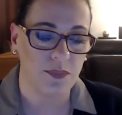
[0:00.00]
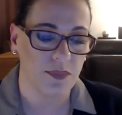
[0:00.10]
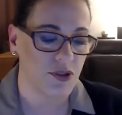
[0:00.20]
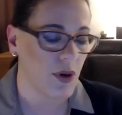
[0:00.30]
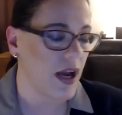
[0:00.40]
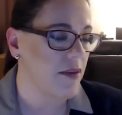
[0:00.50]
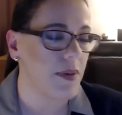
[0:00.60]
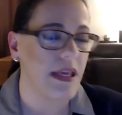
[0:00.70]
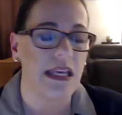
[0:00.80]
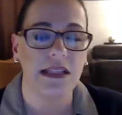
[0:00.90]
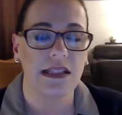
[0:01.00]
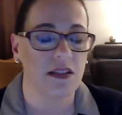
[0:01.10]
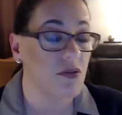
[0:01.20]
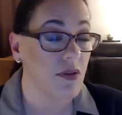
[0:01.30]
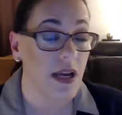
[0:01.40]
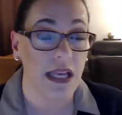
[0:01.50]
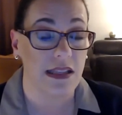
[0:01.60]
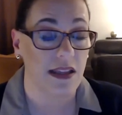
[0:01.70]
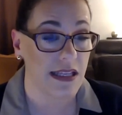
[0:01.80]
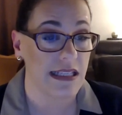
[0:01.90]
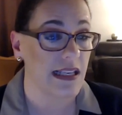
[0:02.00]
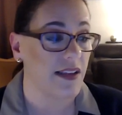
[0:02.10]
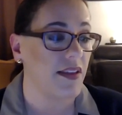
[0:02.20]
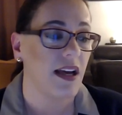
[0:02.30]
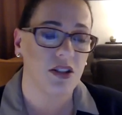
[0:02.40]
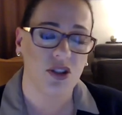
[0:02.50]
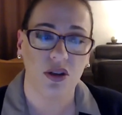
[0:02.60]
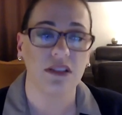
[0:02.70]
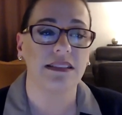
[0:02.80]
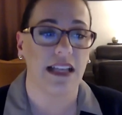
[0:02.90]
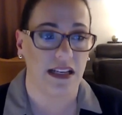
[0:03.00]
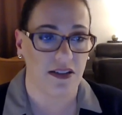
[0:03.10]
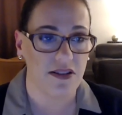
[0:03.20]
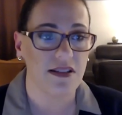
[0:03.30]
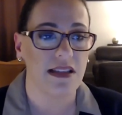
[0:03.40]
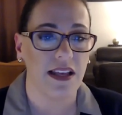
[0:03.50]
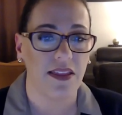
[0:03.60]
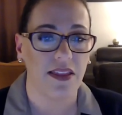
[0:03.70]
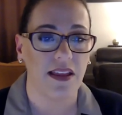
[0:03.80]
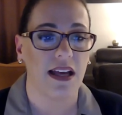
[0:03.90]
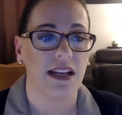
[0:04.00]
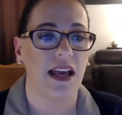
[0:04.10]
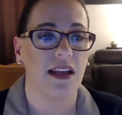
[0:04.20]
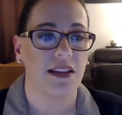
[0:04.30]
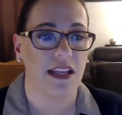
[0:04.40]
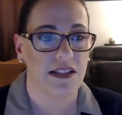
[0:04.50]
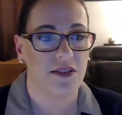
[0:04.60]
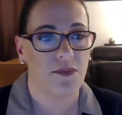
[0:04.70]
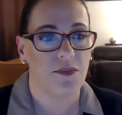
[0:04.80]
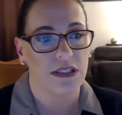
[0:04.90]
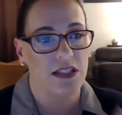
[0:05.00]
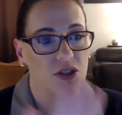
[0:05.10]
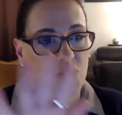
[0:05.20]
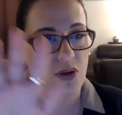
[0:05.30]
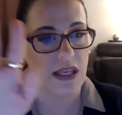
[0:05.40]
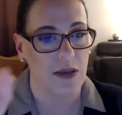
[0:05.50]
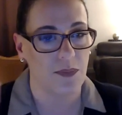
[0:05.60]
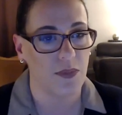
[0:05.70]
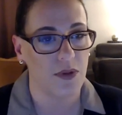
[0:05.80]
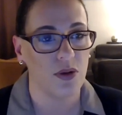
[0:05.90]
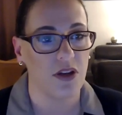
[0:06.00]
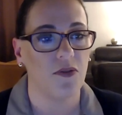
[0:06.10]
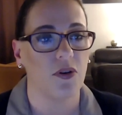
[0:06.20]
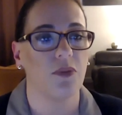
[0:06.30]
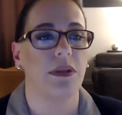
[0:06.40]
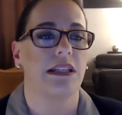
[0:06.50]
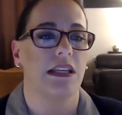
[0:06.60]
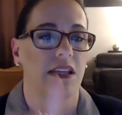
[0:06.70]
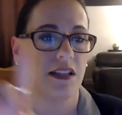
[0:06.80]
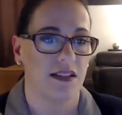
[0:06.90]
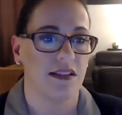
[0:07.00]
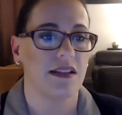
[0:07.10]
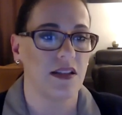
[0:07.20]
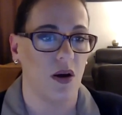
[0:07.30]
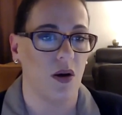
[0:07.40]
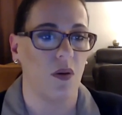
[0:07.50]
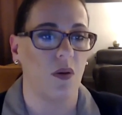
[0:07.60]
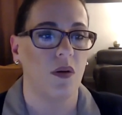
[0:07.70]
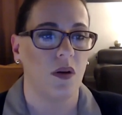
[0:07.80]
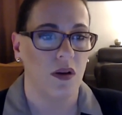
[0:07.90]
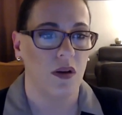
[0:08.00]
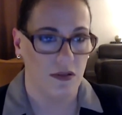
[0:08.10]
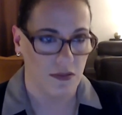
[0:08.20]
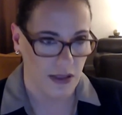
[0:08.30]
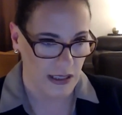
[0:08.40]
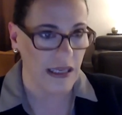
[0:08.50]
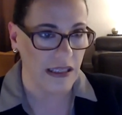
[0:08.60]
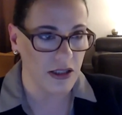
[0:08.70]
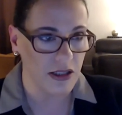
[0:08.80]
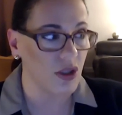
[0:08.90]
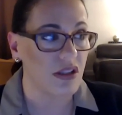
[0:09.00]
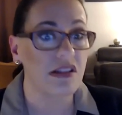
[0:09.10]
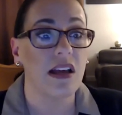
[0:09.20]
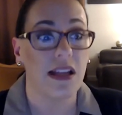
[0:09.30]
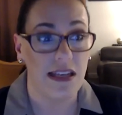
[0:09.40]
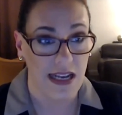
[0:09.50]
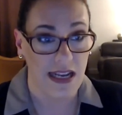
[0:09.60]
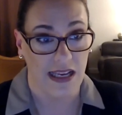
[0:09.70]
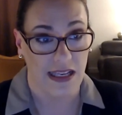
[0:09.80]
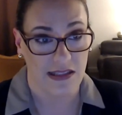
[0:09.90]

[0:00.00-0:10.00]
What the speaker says: dry beans and grains and things like that to containers like that. And it's important to keep uniformity so it looks nice.